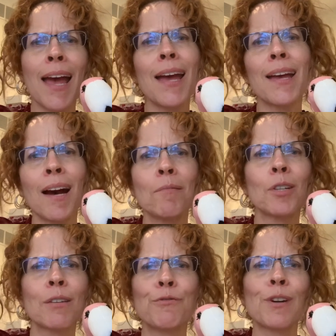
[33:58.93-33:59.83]
hey, I'm
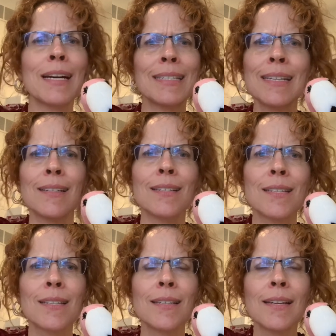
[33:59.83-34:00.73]
looking for
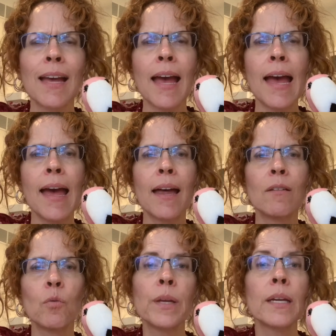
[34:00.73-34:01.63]
ideas. And we